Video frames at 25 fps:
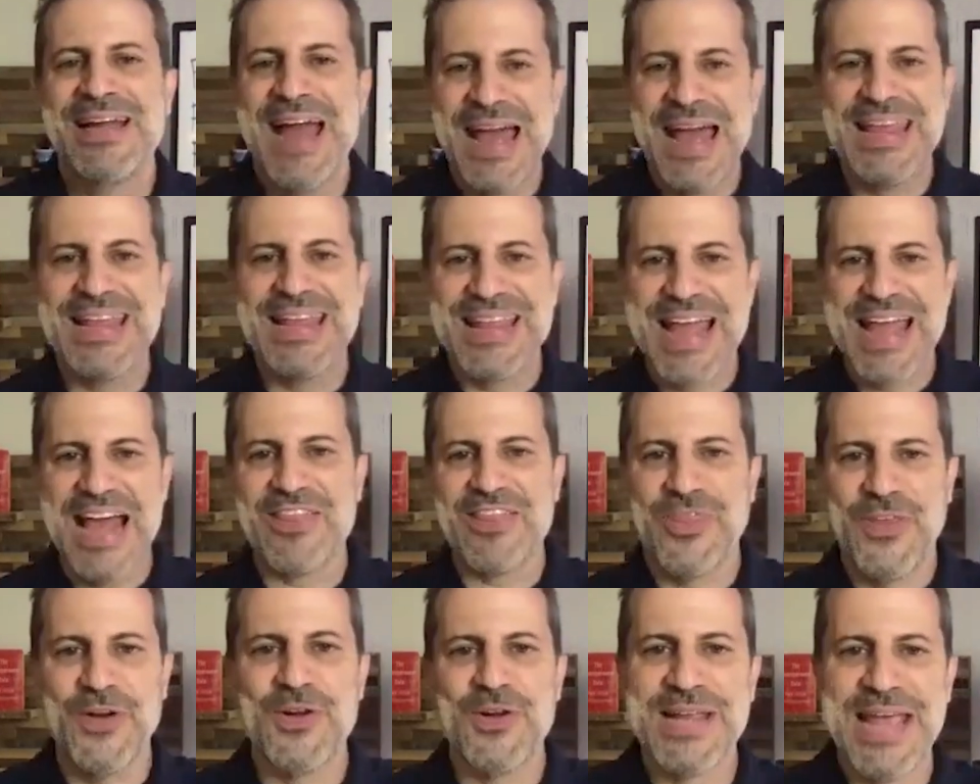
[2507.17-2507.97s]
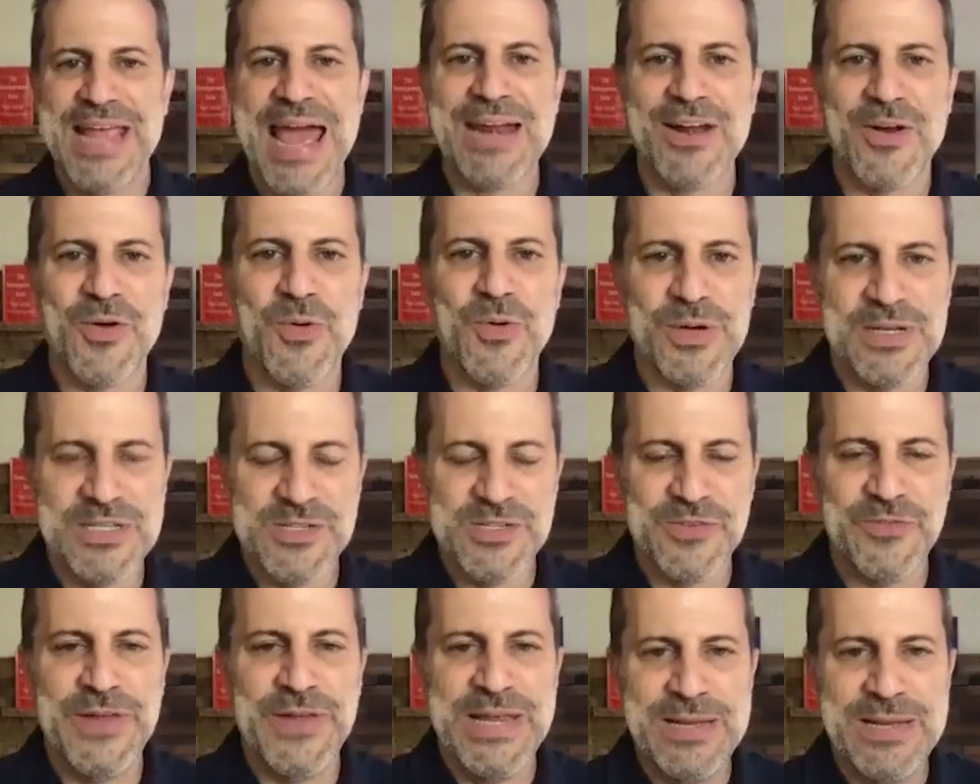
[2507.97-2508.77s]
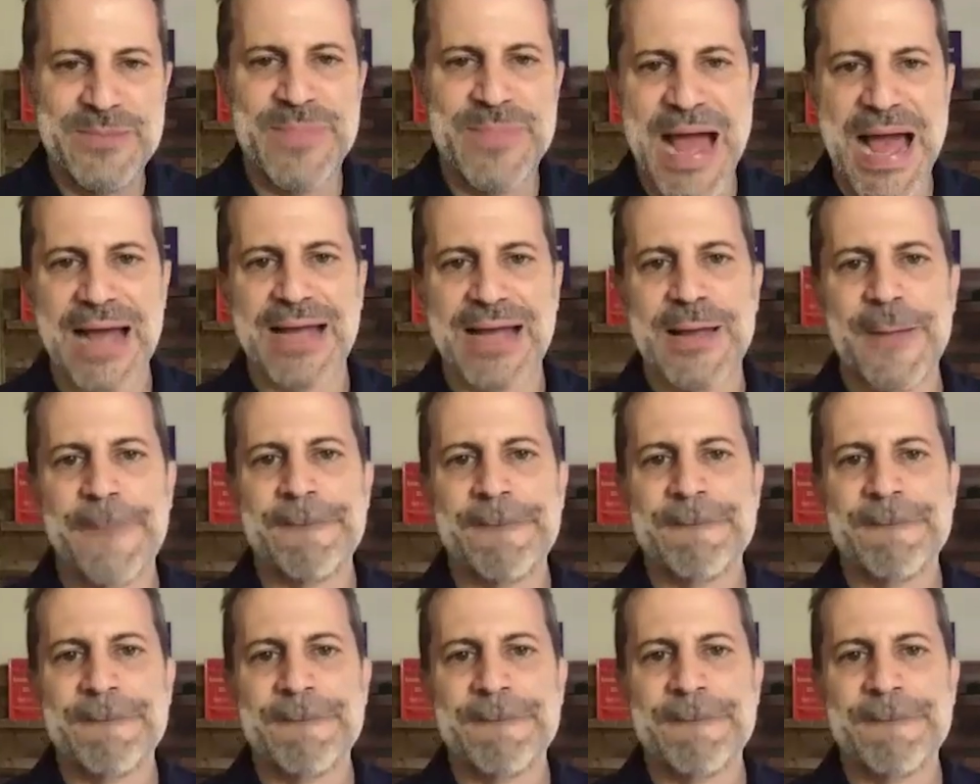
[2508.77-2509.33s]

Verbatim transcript: And then that third category is feedback.